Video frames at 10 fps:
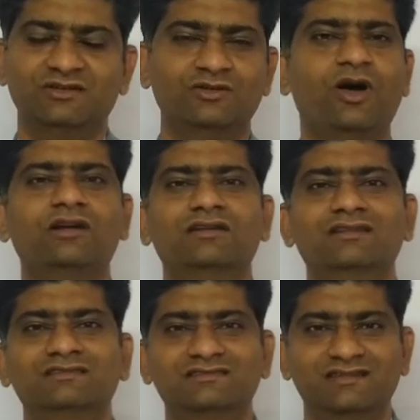not
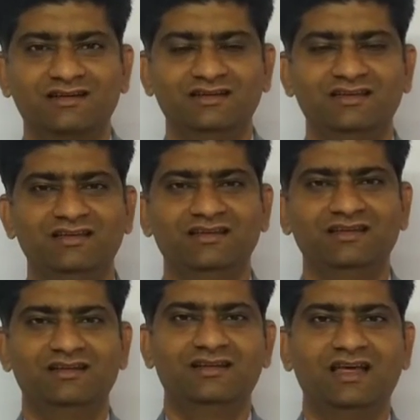necessarily
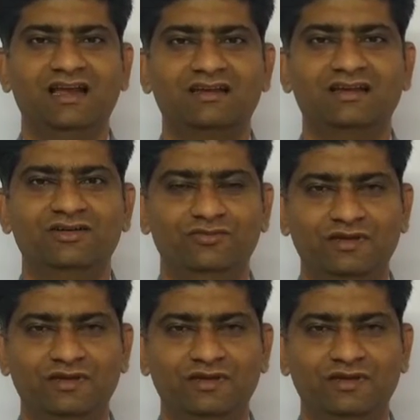that